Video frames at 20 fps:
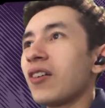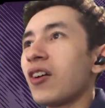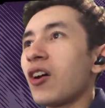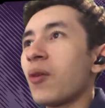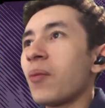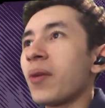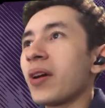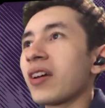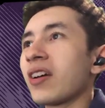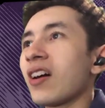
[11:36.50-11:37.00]

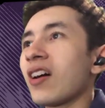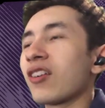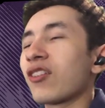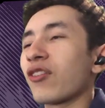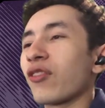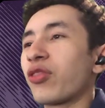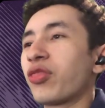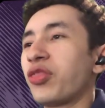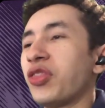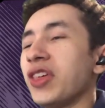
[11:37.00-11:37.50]
Oh my gosh,
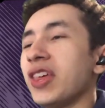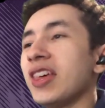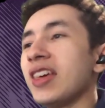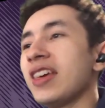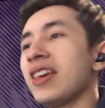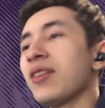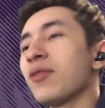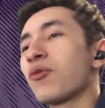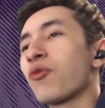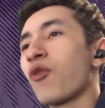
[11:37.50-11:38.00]

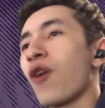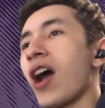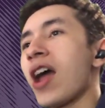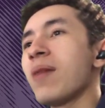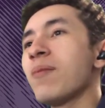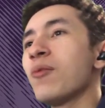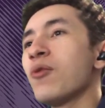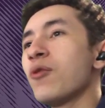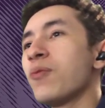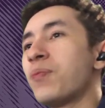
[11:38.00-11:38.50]
the
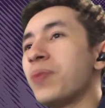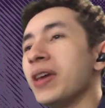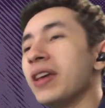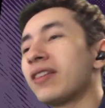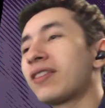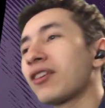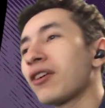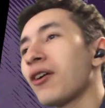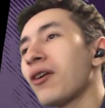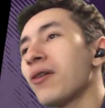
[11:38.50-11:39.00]
Raimu
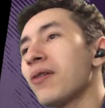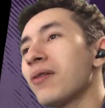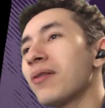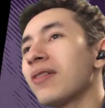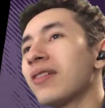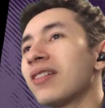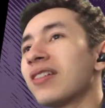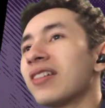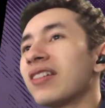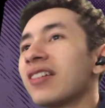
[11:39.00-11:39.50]

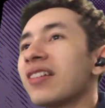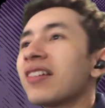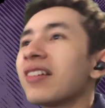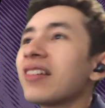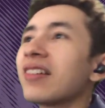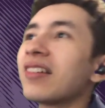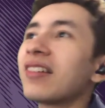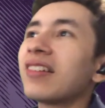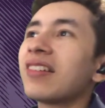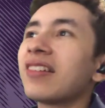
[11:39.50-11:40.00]
Bito?
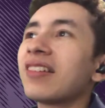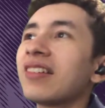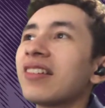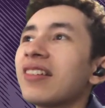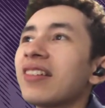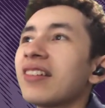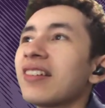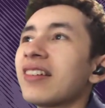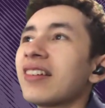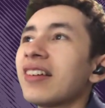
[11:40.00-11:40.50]

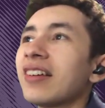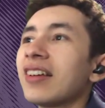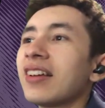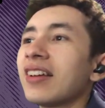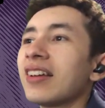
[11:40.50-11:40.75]
Hello.